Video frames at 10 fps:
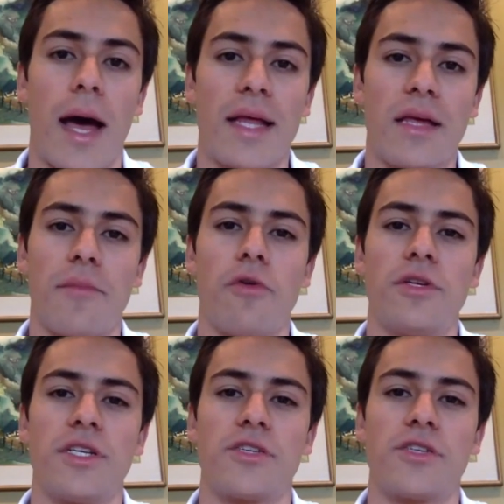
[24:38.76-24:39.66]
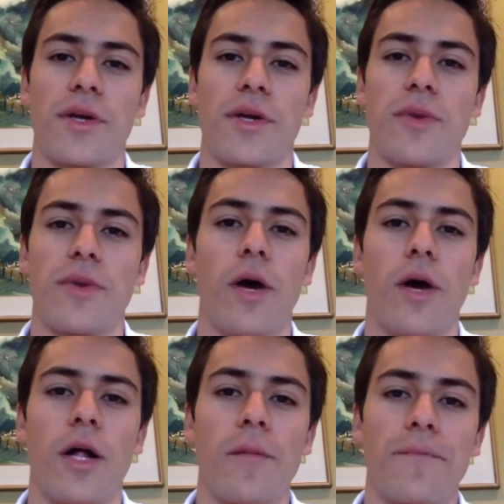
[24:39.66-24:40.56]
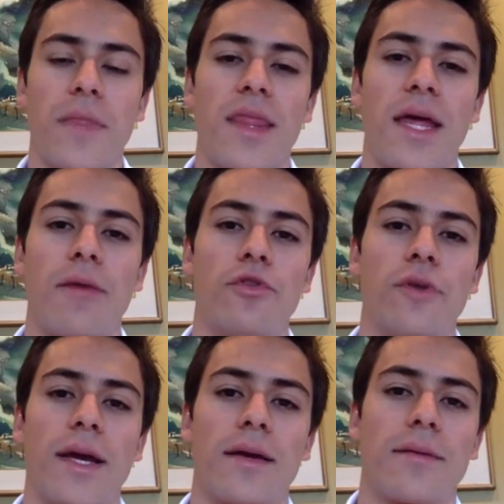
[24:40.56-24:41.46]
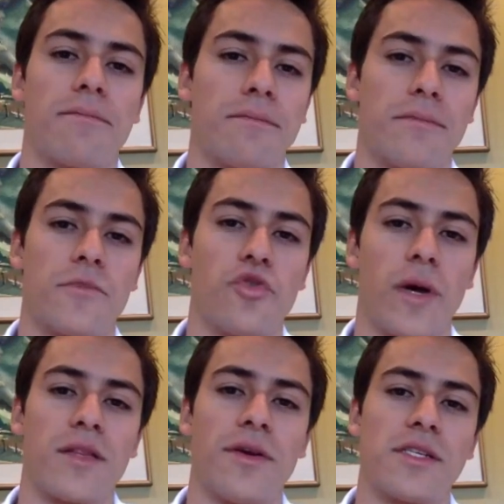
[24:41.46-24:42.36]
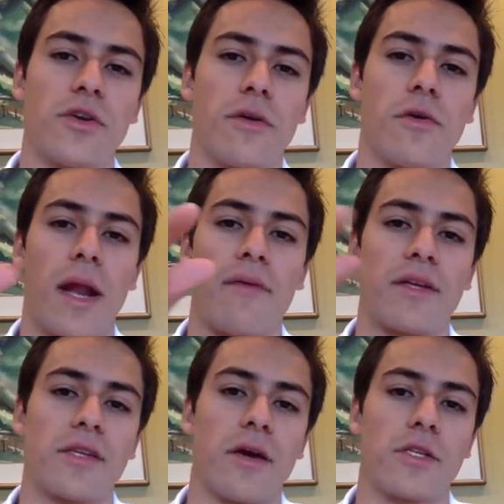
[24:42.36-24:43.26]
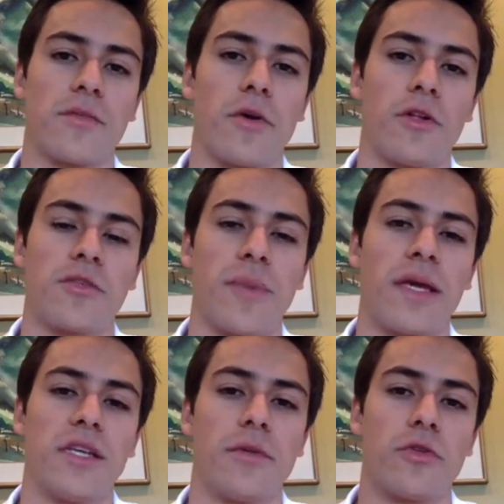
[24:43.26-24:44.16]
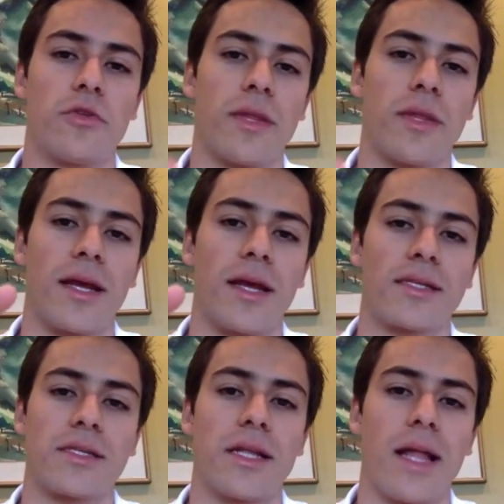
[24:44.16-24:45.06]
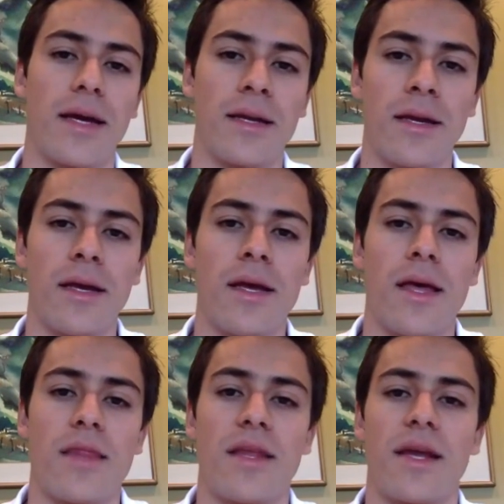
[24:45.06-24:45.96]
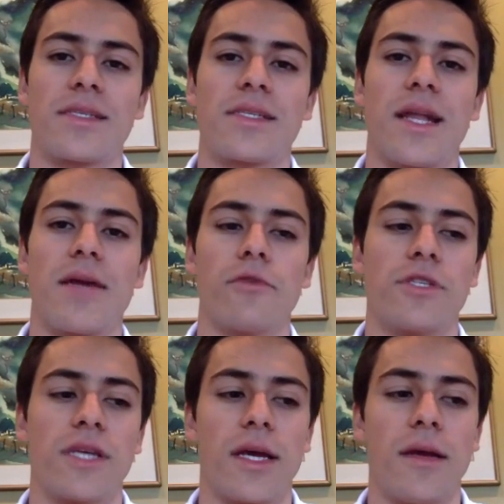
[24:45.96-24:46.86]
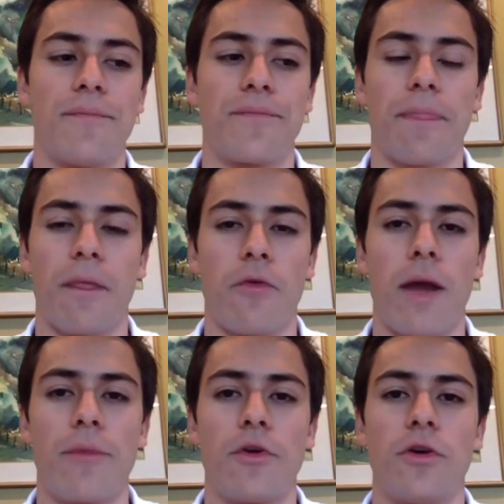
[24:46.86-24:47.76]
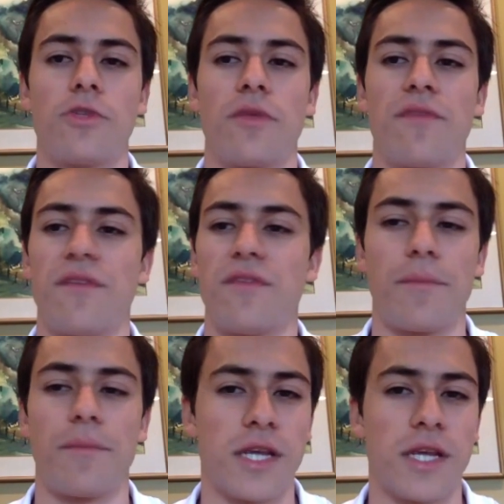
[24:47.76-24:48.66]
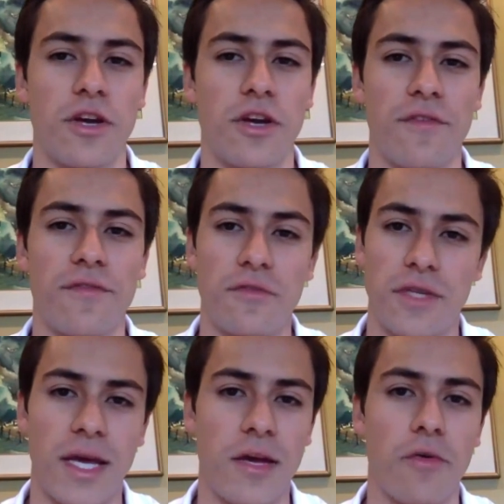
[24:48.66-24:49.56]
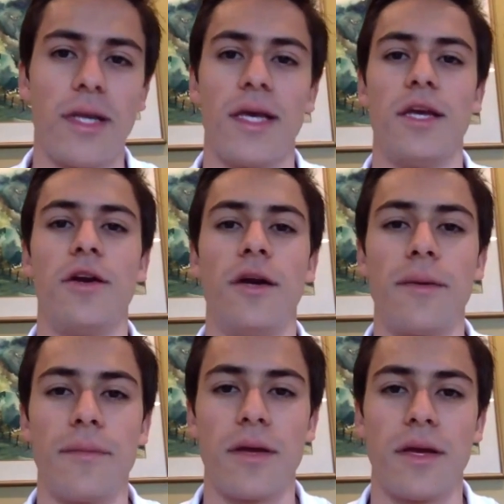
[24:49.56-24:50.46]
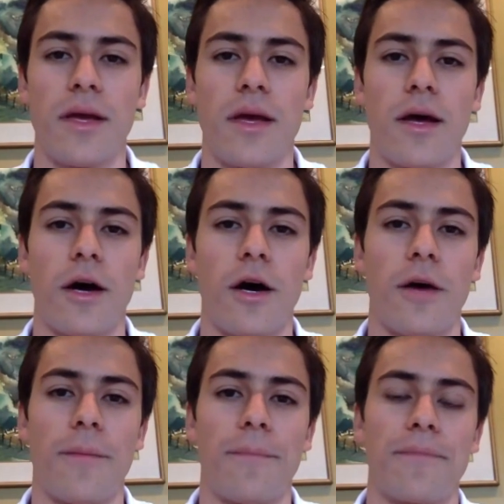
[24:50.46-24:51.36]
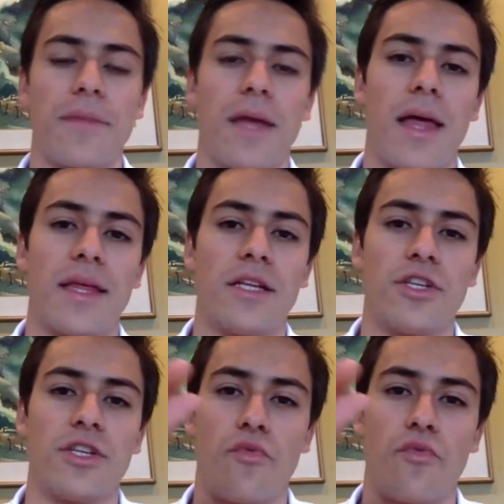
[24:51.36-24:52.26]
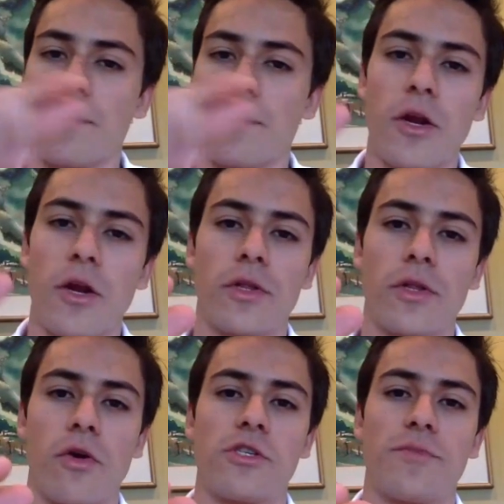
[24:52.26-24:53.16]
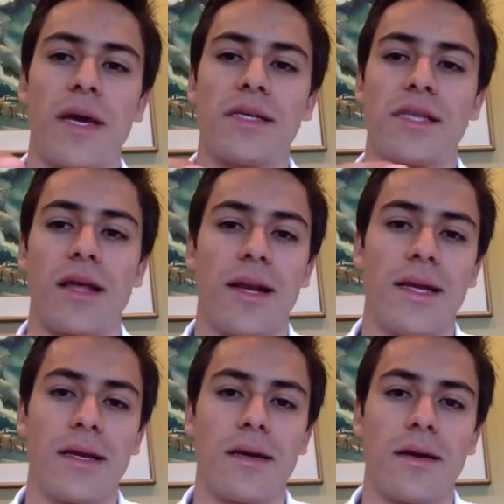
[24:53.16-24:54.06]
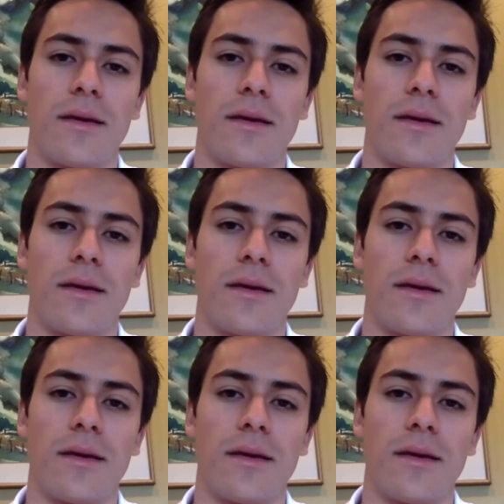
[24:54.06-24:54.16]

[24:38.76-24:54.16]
Adding emojis works really well. Then it would do like two enters, so you would have a small space in between the next line. The next line would say, "Grab yours with 50% off today only here." Um, and then right below it, no space, the link,